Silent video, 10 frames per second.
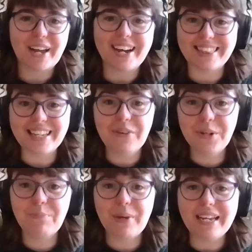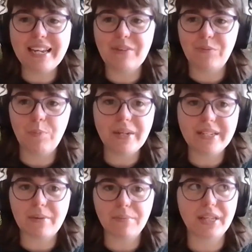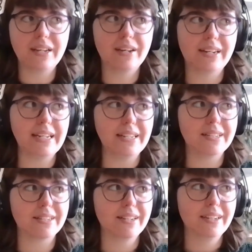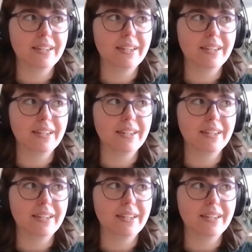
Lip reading: I think would be something, at least.